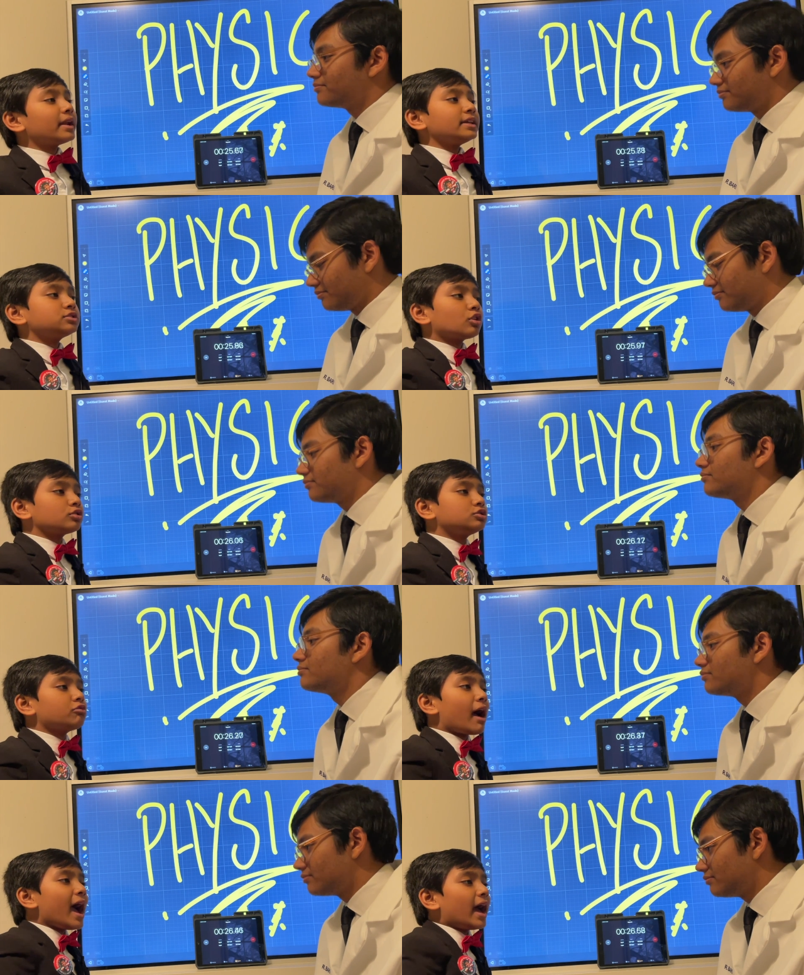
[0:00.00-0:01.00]
Speaker 1: many stars
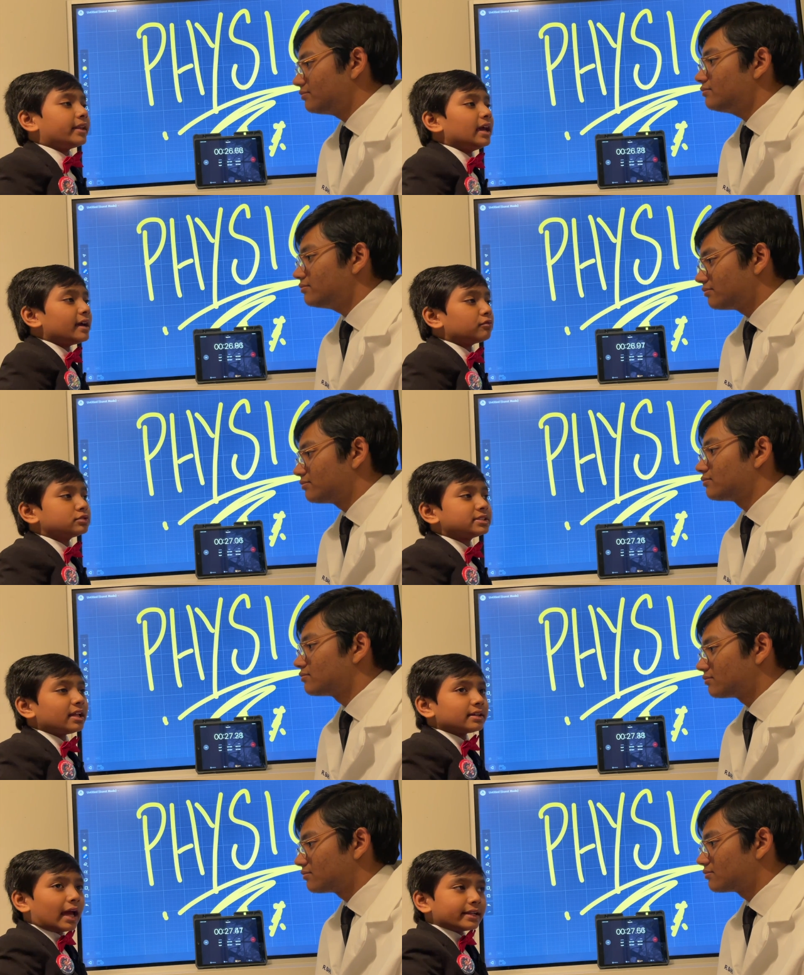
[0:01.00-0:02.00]
you add, it will
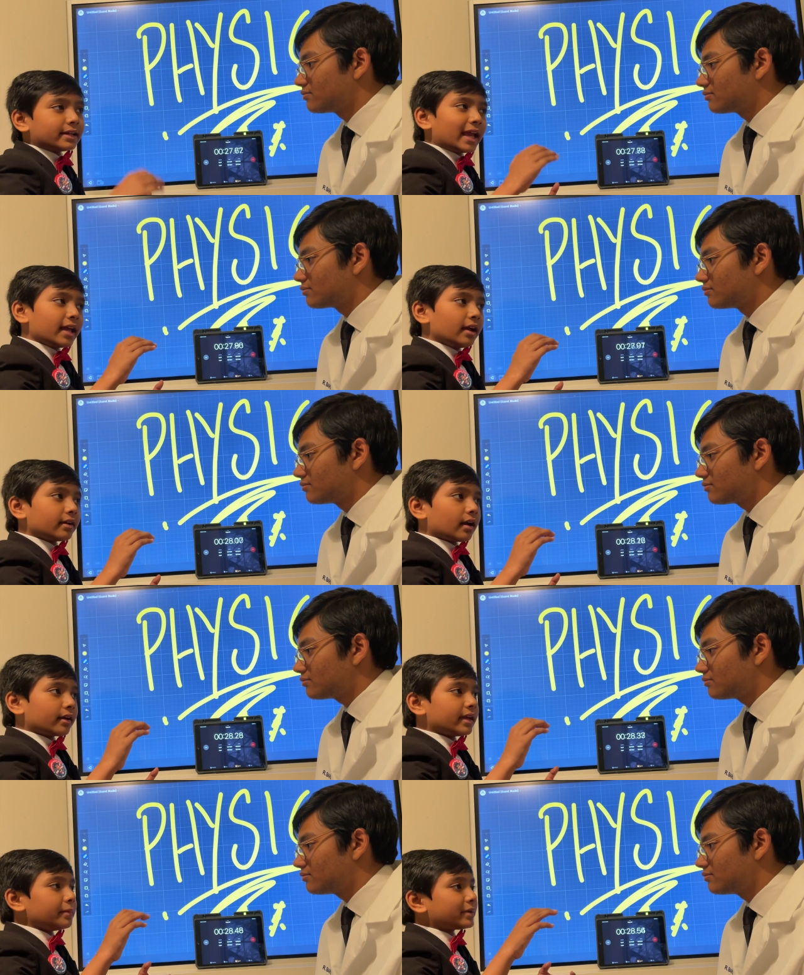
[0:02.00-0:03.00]
still get
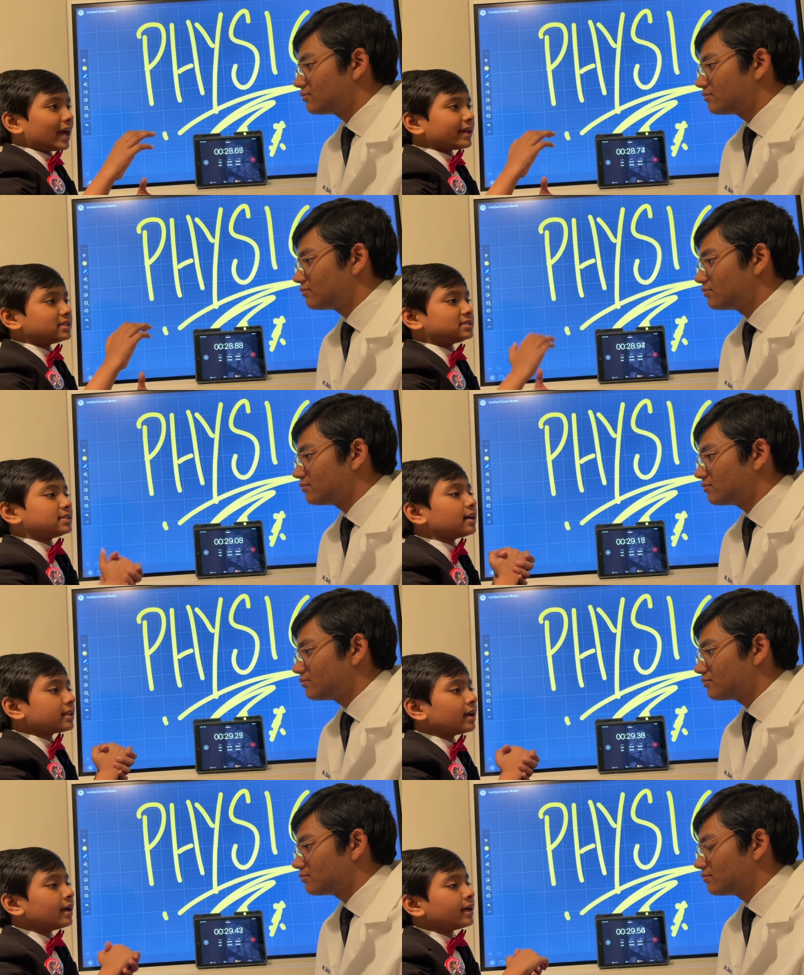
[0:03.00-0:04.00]
keep getting sucked
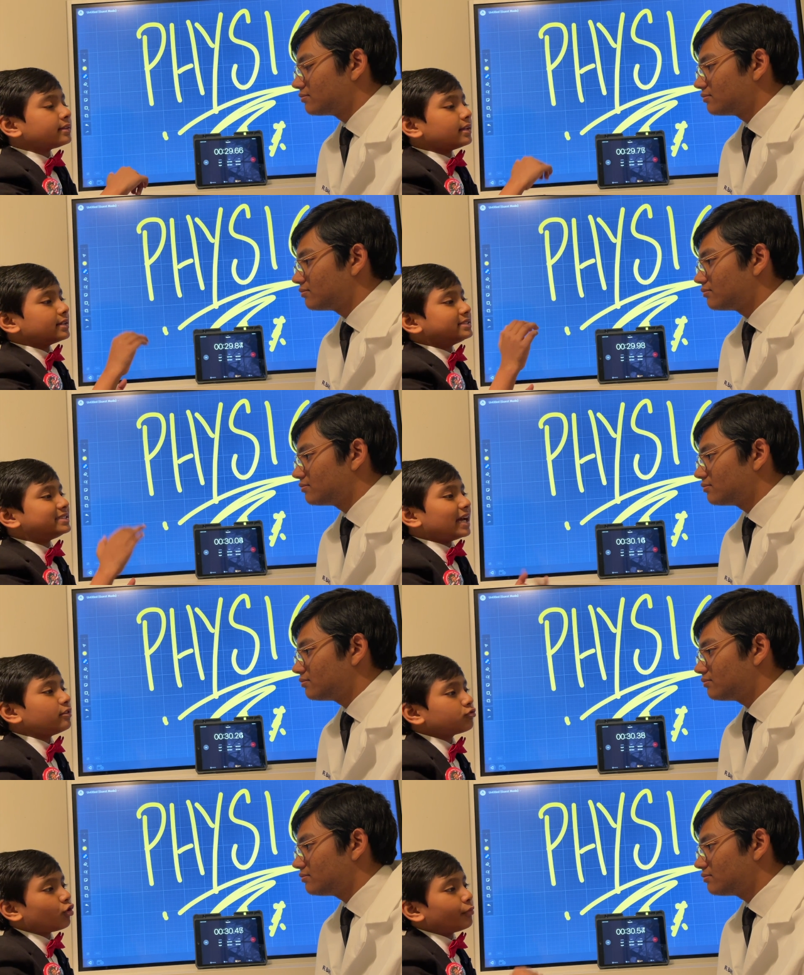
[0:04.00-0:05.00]
into the
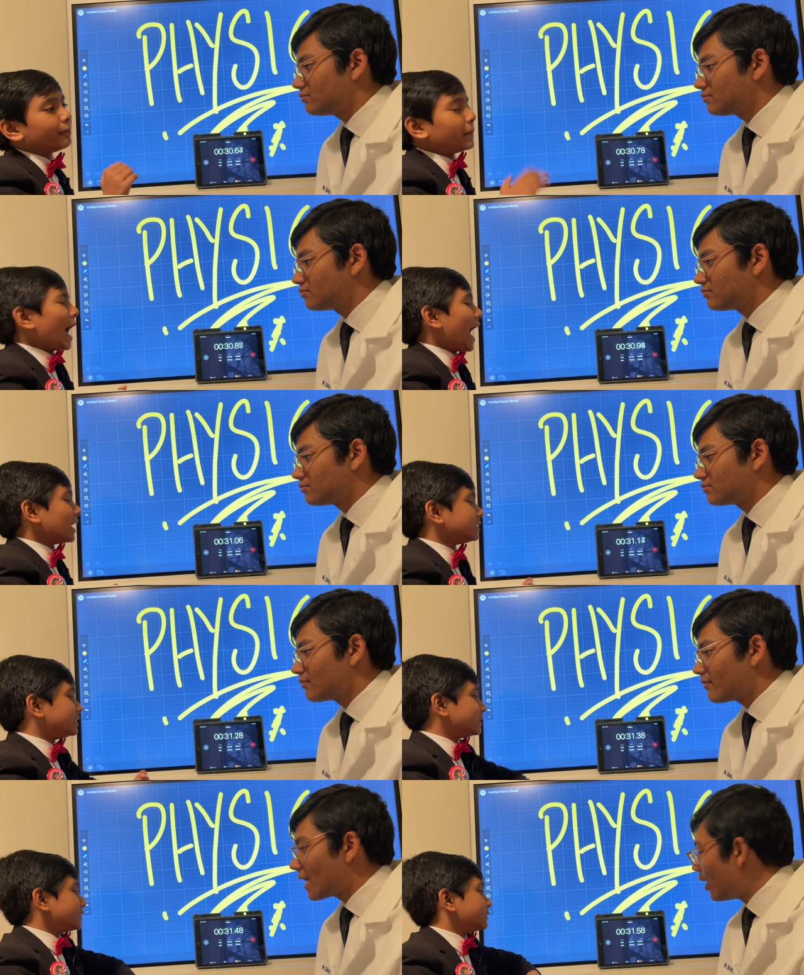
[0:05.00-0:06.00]
central
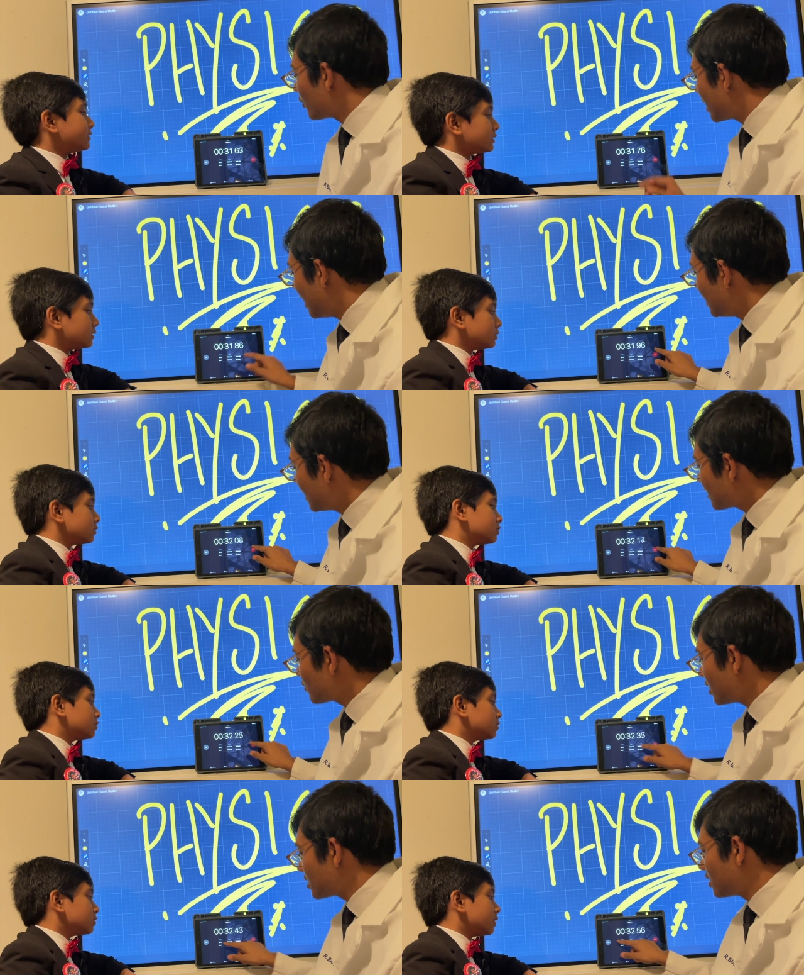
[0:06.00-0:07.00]
mass.
Speaker 2: Okay, next
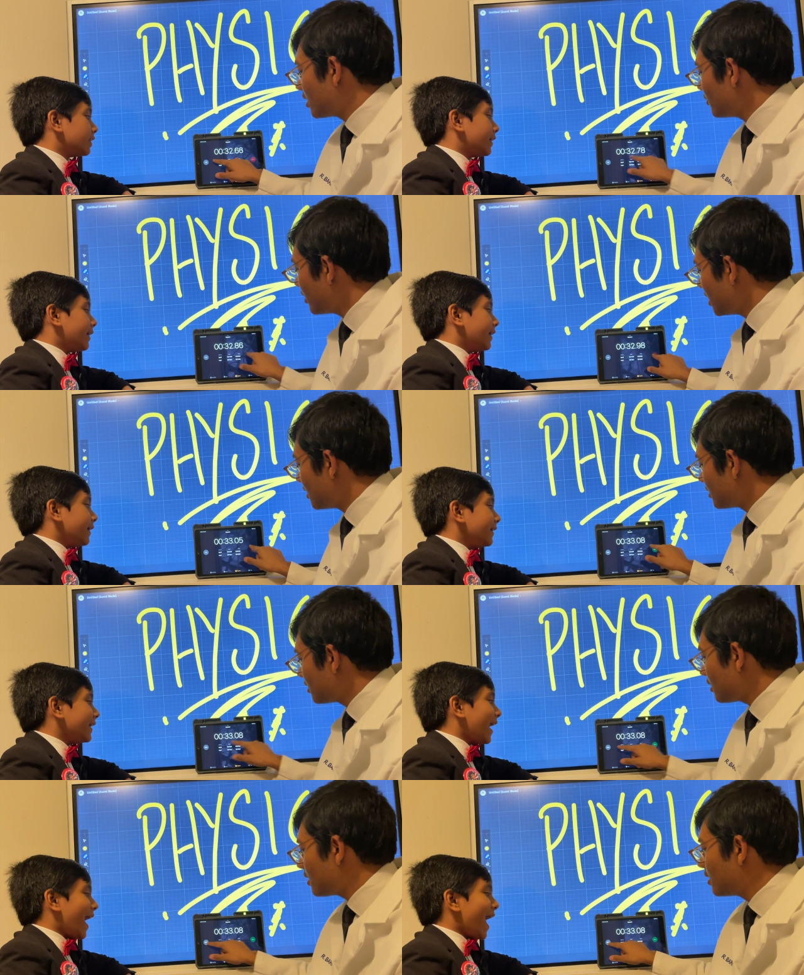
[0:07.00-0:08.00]
question. Are you ready?
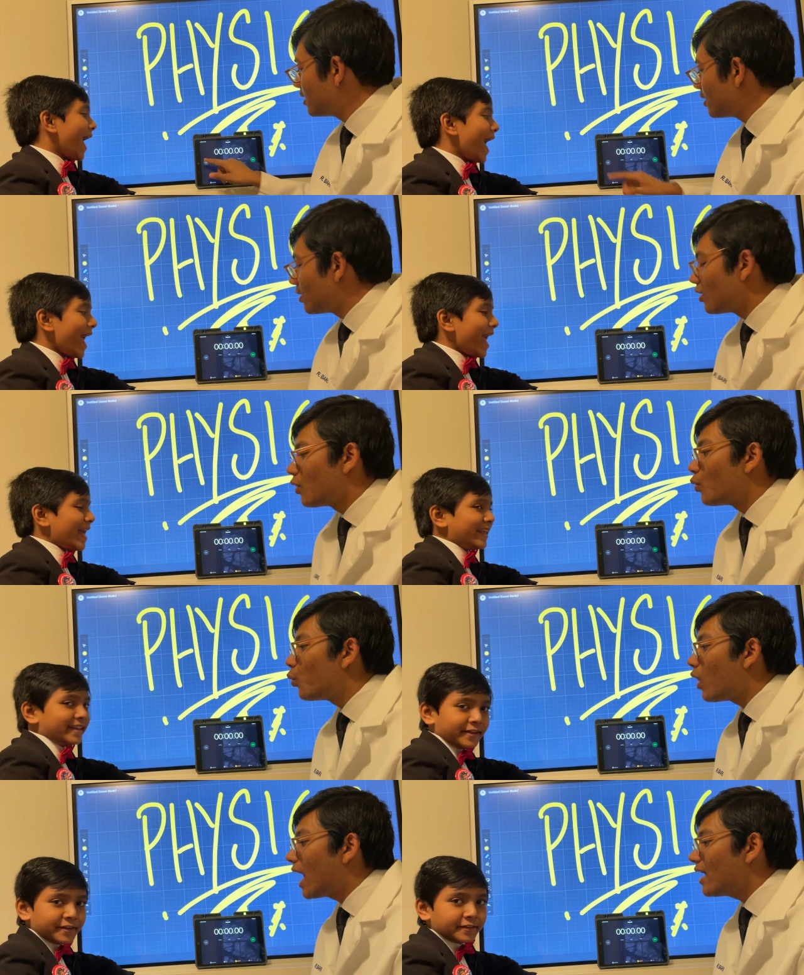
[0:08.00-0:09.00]
Yeah.
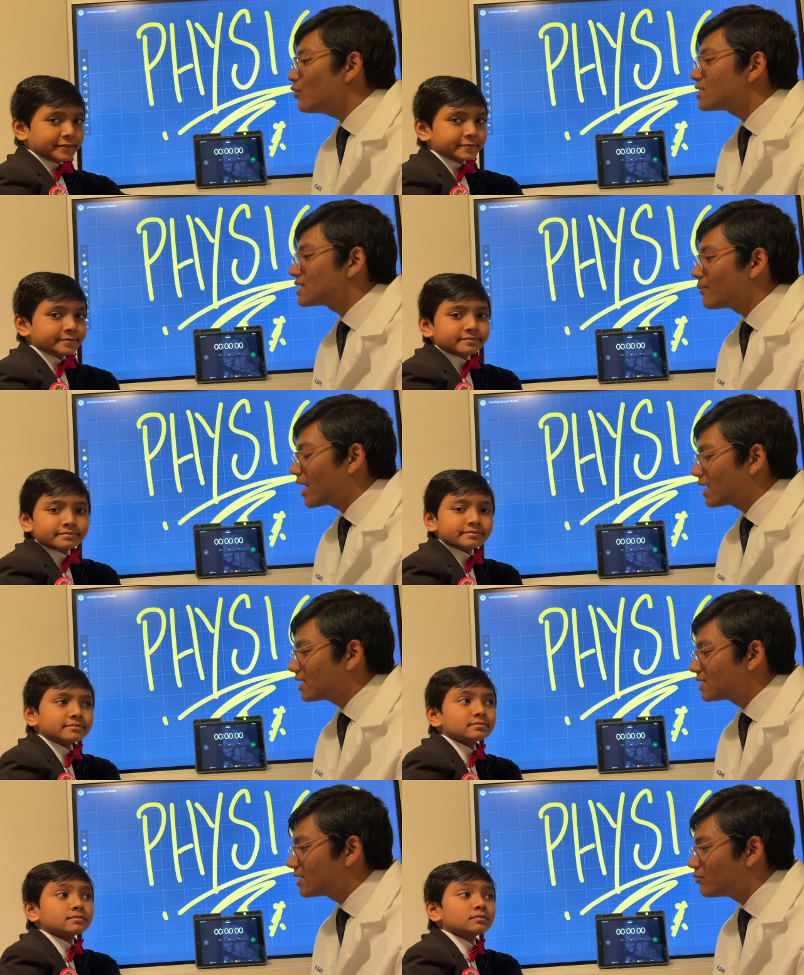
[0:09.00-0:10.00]
Why was the
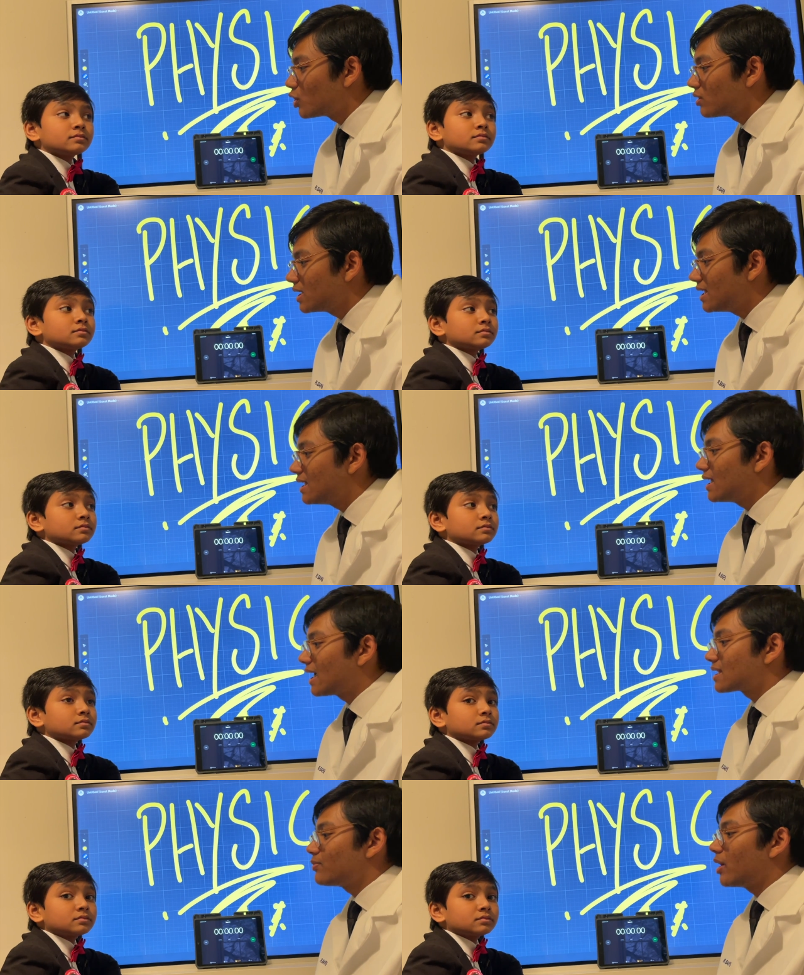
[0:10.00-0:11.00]
Michelson-Morley
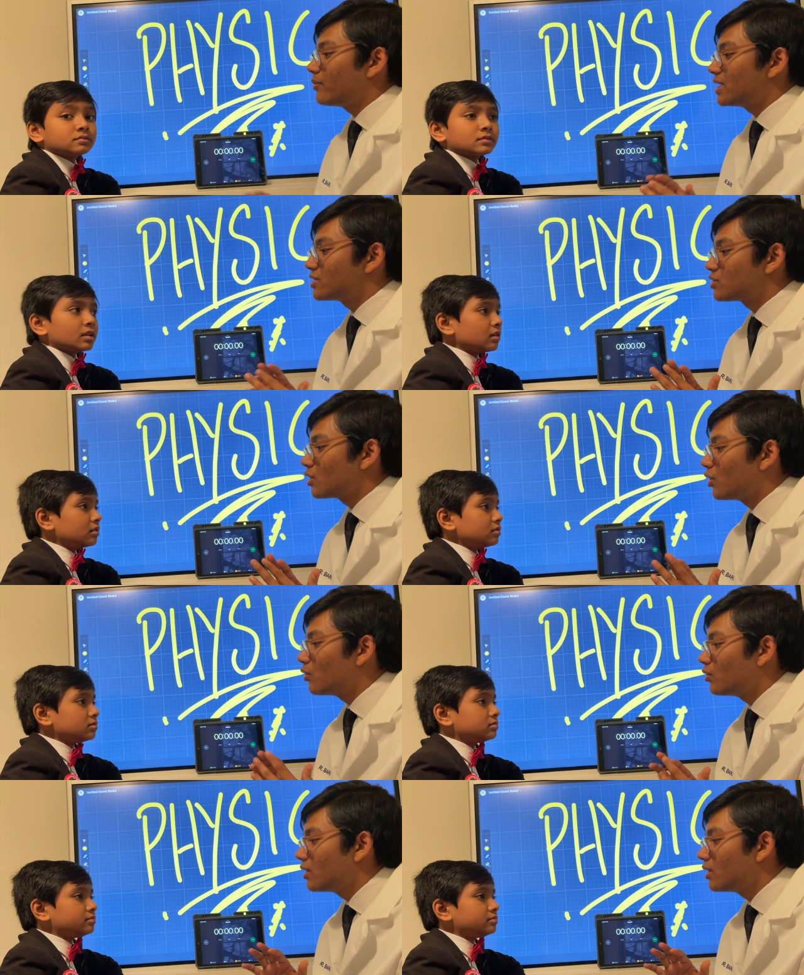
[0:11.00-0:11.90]
experiment so